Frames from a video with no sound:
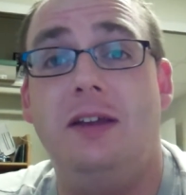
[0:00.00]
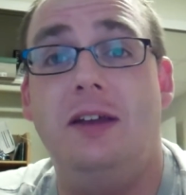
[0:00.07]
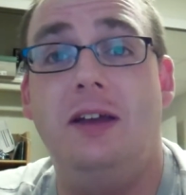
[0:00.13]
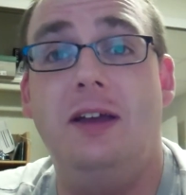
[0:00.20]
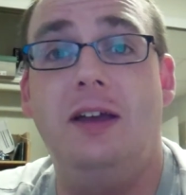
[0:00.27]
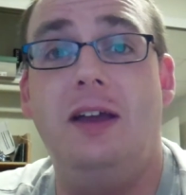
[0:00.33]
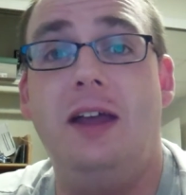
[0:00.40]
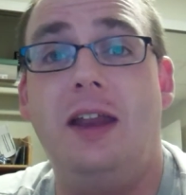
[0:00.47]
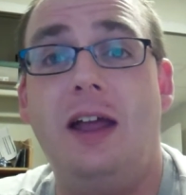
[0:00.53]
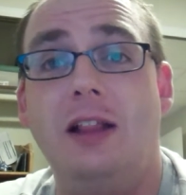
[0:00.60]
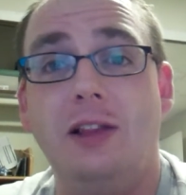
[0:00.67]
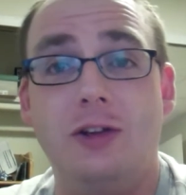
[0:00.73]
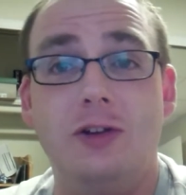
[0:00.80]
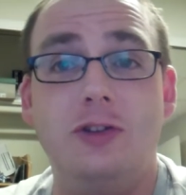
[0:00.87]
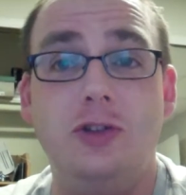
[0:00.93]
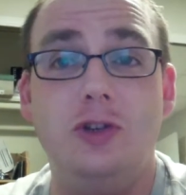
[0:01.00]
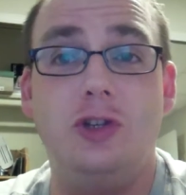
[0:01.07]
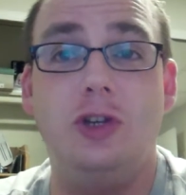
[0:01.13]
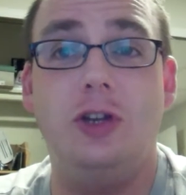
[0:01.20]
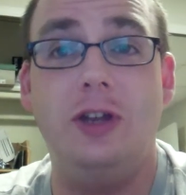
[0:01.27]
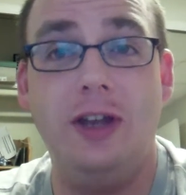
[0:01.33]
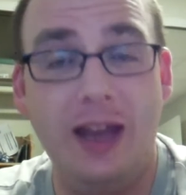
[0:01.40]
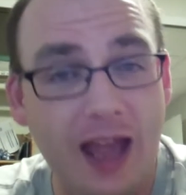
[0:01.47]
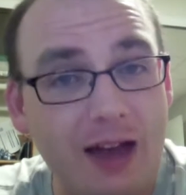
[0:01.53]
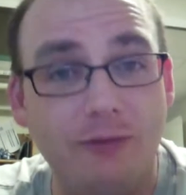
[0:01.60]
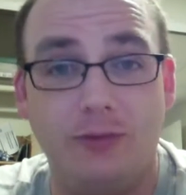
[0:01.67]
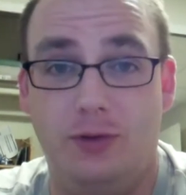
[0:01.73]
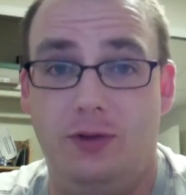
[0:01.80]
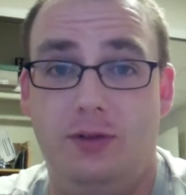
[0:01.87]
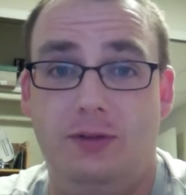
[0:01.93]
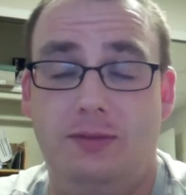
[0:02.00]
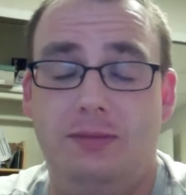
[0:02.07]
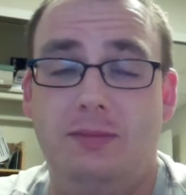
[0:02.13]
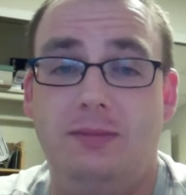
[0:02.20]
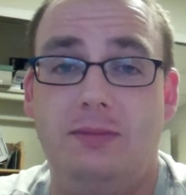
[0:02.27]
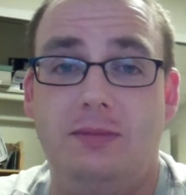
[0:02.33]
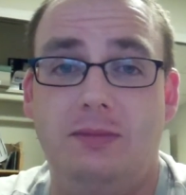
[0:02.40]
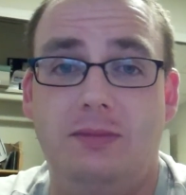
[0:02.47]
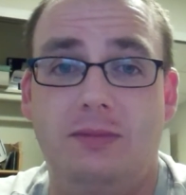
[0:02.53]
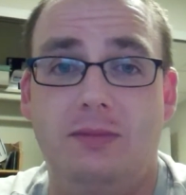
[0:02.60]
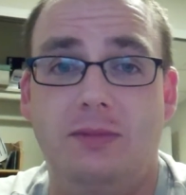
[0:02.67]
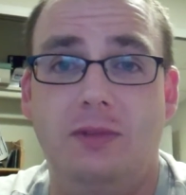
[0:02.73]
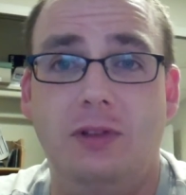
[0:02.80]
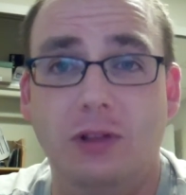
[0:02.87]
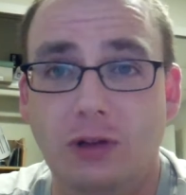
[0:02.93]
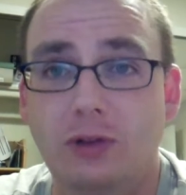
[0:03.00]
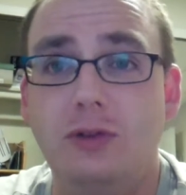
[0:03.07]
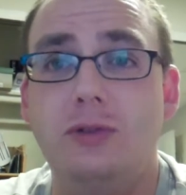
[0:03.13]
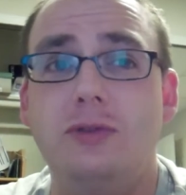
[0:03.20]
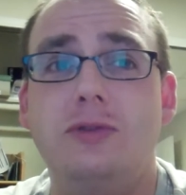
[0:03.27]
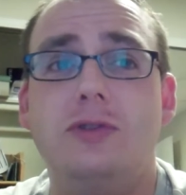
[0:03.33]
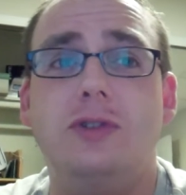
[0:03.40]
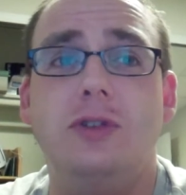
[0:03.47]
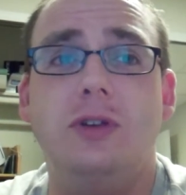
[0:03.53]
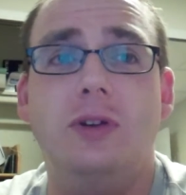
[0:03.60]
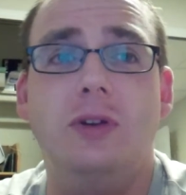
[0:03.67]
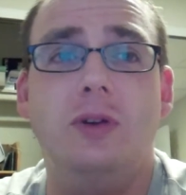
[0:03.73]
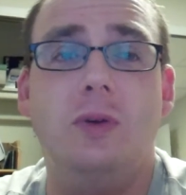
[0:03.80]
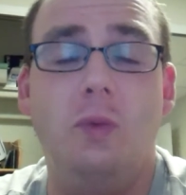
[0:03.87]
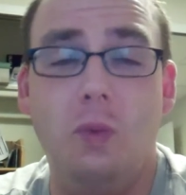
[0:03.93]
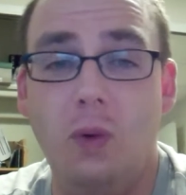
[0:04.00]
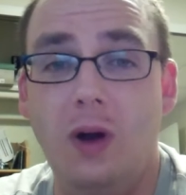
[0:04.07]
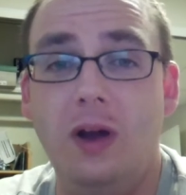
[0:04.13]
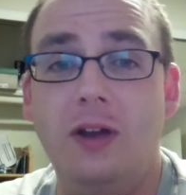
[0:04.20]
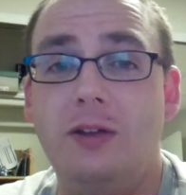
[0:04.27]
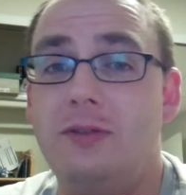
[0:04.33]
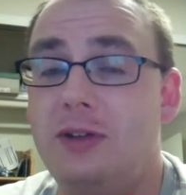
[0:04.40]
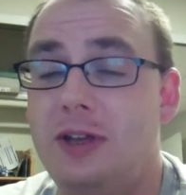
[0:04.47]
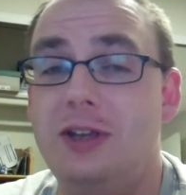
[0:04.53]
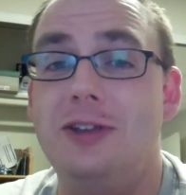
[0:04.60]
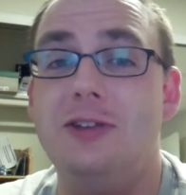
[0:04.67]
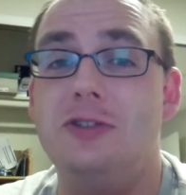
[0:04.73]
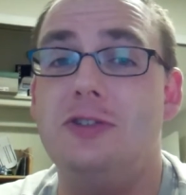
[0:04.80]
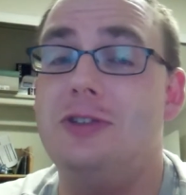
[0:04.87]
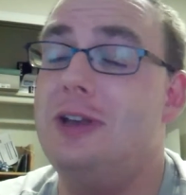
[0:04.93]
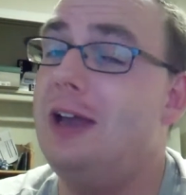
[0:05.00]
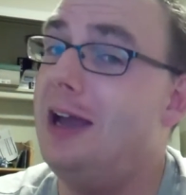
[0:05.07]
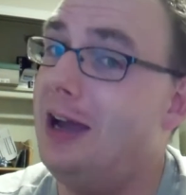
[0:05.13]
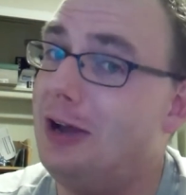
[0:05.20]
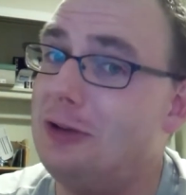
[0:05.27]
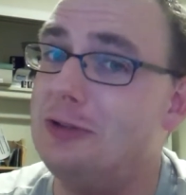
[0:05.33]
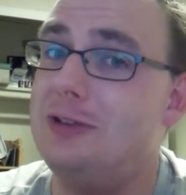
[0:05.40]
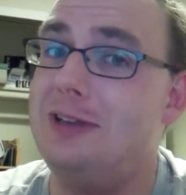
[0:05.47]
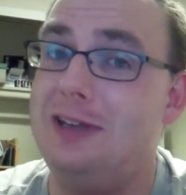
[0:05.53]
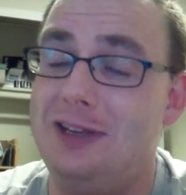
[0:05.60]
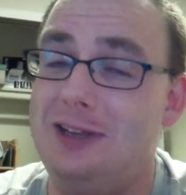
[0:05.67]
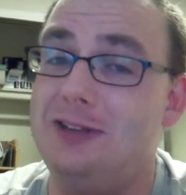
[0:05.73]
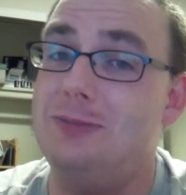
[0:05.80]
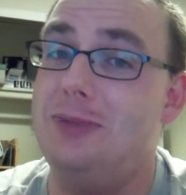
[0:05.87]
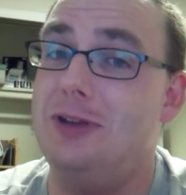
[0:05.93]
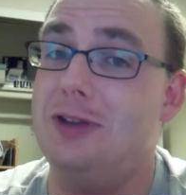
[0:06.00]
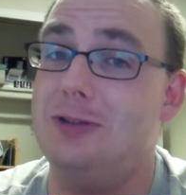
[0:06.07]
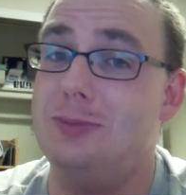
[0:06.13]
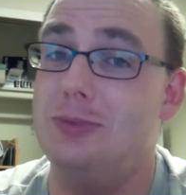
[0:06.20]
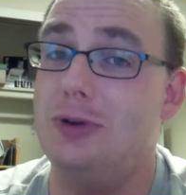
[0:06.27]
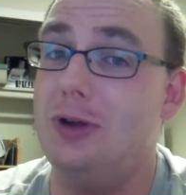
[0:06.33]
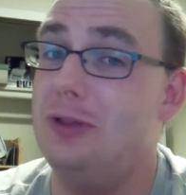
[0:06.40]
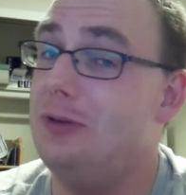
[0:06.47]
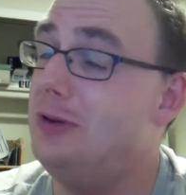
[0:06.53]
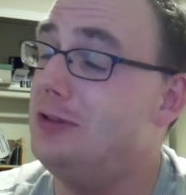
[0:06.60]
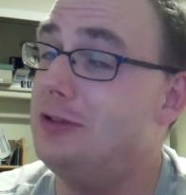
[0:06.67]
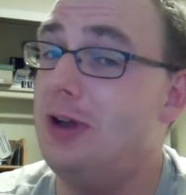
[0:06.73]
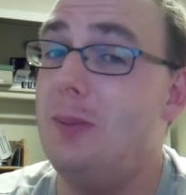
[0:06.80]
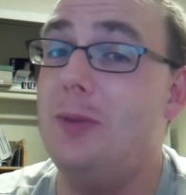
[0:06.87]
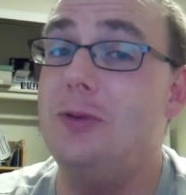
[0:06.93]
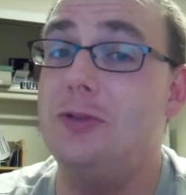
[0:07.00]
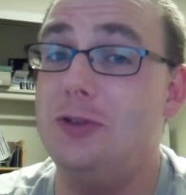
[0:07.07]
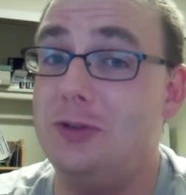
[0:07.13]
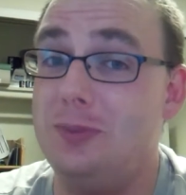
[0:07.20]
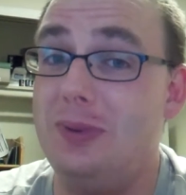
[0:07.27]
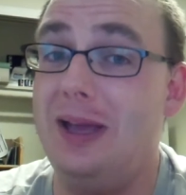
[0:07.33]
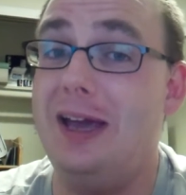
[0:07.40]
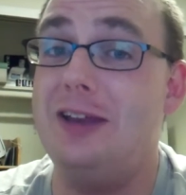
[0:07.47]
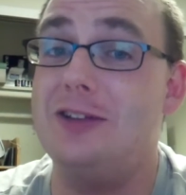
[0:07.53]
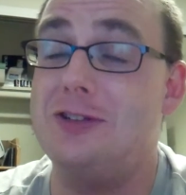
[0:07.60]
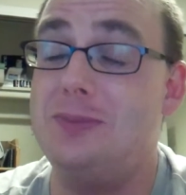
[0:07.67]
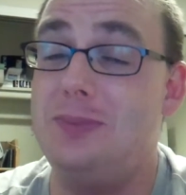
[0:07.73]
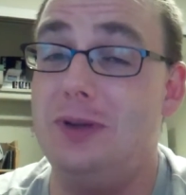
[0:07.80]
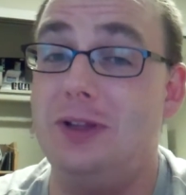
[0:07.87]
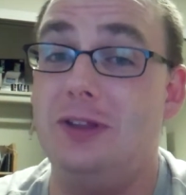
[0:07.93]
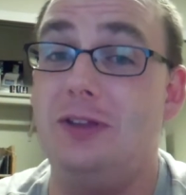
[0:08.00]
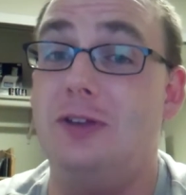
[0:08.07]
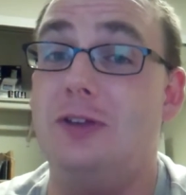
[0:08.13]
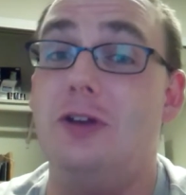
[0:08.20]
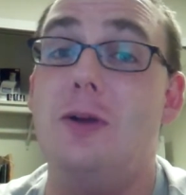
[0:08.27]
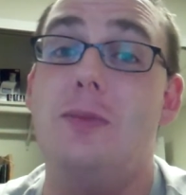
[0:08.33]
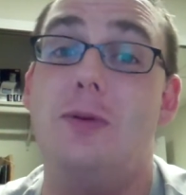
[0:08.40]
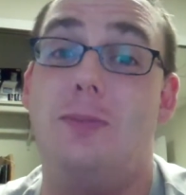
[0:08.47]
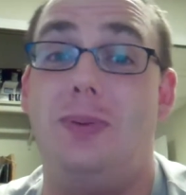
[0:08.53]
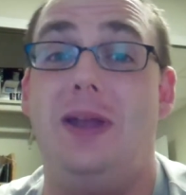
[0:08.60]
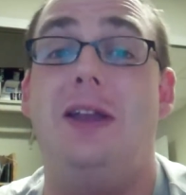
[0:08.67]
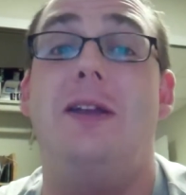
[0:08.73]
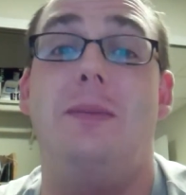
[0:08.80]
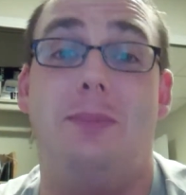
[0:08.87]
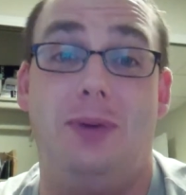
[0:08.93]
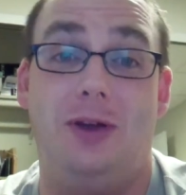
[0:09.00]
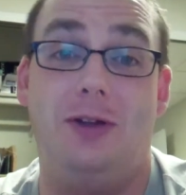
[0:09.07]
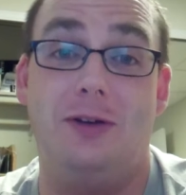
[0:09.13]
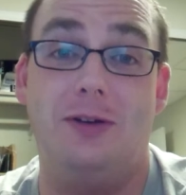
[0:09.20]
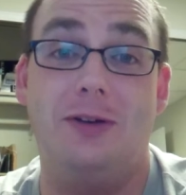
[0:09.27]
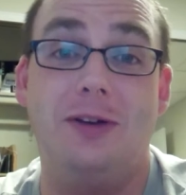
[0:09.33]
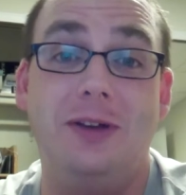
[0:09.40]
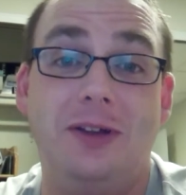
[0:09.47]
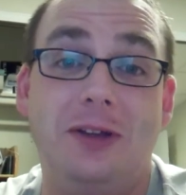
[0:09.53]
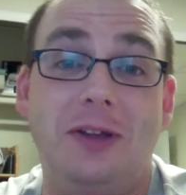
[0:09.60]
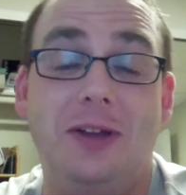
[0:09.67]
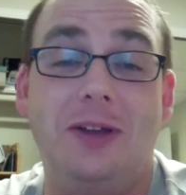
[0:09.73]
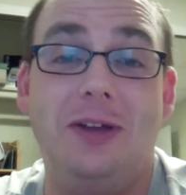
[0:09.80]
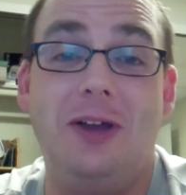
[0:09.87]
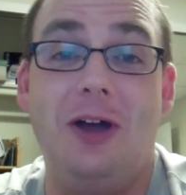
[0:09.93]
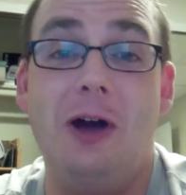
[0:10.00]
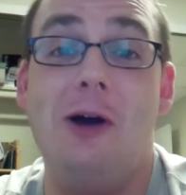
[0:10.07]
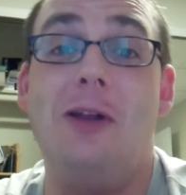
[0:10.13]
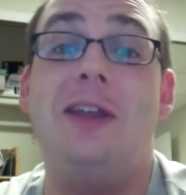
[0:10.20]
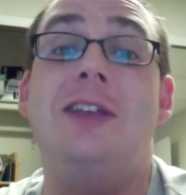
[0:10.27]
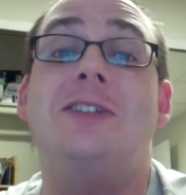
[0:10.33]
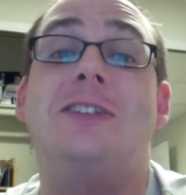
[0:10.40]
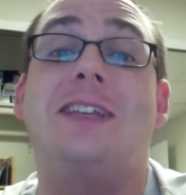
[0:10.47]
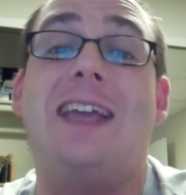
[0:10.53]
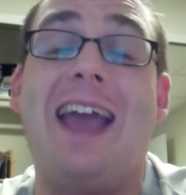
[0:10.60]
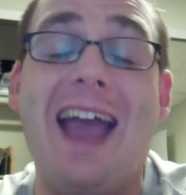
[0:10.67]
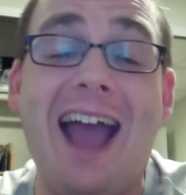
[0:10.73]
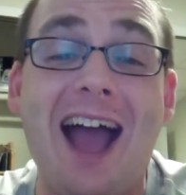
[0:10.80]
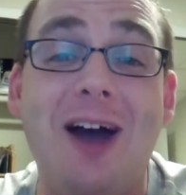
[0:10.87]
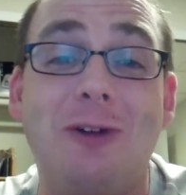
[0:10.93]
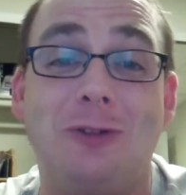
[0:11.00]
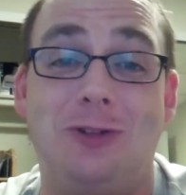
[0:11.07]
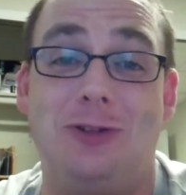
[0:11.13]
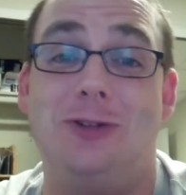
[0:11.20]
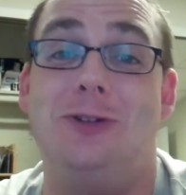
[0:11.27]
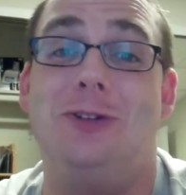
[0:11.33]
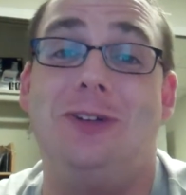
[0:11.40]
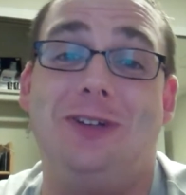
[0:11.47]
uh, and I learned you should never lose one of his house keys because, brother, it's almost as bad as spilling goober peanut butter on his counter.